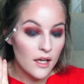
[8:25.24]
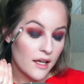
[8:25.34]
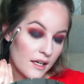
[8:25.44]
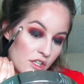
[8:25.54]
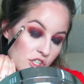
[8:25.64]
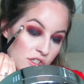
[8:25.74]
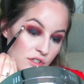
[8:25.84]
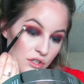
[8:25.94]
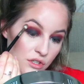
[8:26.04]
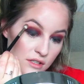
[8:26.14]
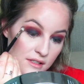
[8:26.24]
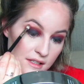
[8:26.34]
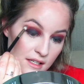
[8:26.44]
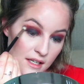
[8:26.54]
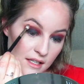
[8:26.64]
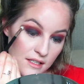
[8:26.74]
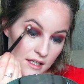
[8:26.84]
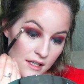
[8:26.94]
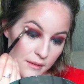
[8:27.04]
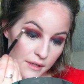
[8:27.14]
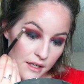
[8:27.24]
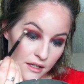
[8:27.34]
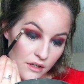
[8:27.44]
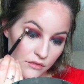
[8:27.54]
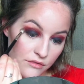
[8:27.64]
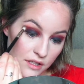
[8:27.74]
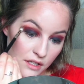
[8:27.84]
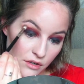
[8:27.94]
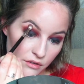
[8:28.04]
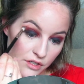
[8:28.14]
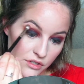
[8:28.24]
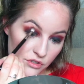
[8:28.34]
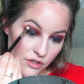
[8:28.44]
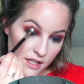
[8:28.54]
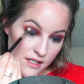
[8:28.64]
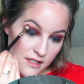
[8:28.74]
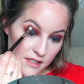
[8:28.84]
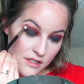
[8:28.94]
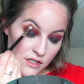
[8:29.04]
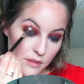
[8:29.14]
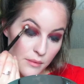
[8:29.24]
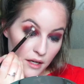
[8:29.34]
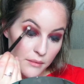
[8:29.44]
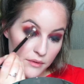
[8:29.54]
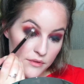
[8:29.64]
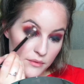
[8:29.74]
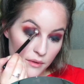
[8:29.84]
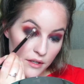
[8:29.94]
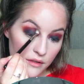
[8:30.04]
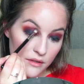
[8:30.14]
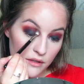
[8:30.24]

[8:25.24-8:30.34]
and actually so that you can see a little bit of the orange gradient into the purple as well.